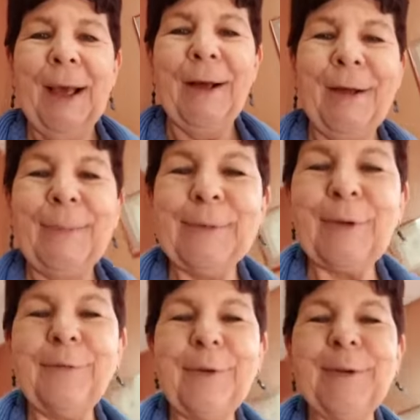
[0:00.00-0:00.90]

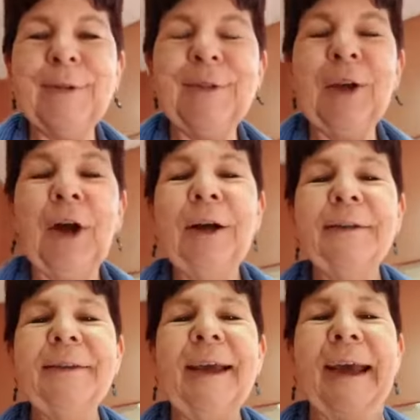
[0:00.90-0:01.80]
So far,
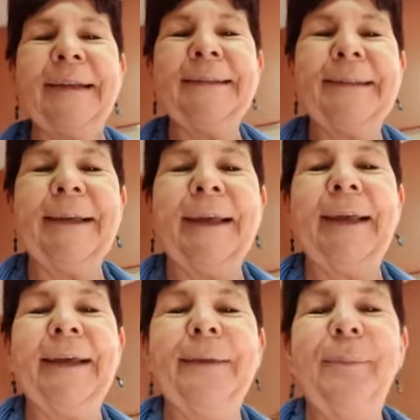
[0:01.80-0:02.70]
dogs, cats,
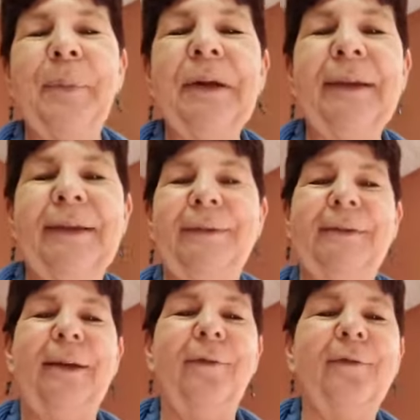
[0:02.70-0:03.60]
and
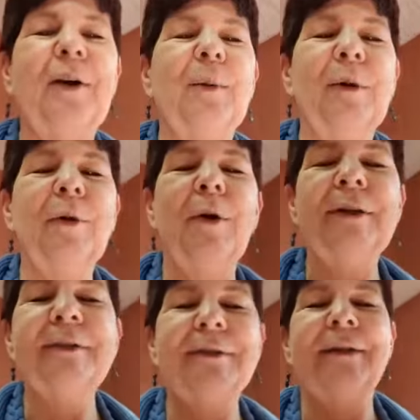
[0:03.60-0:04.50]
bunnies have come
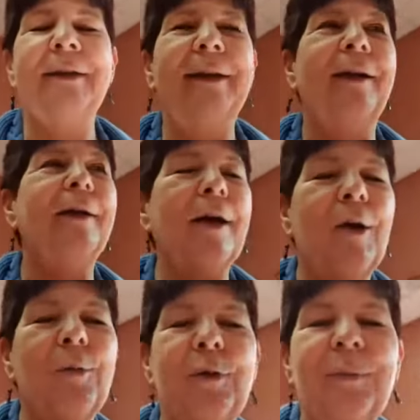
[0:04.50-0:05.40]
across and hung
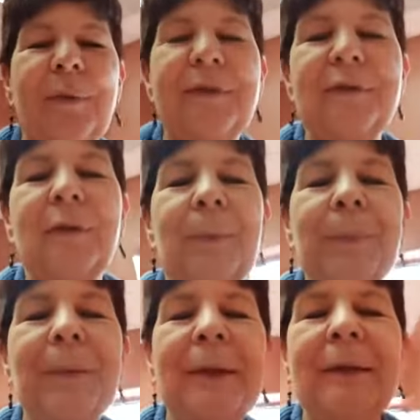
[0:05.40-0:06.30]
out with me. So
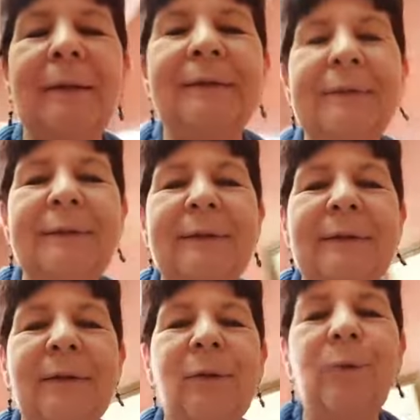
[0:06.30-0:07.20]
this
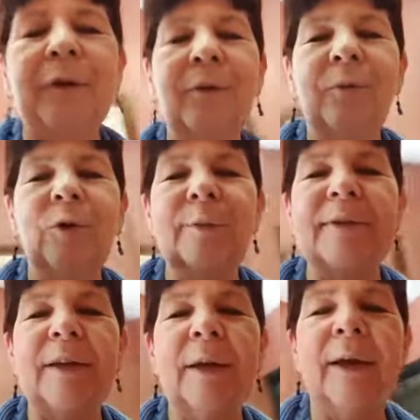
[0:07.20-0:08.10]
is one of the
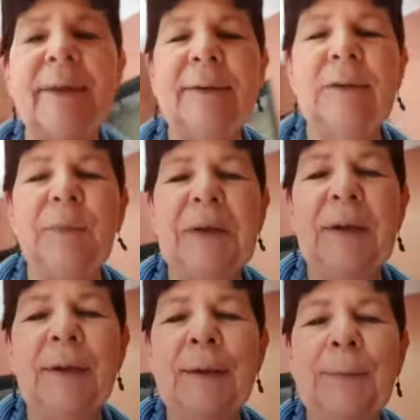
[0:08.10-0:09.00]
rooms I get to be
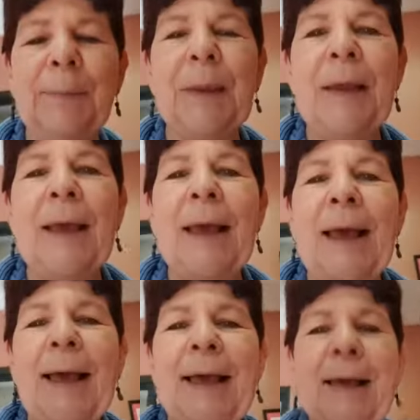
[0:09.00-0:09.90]
in.
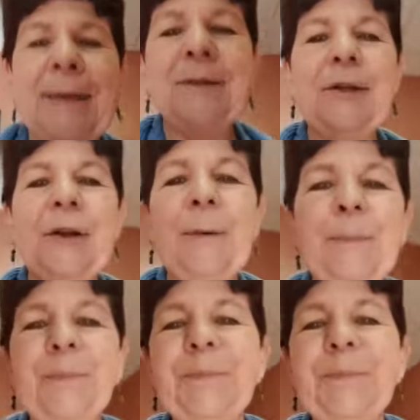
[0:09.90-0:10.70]
I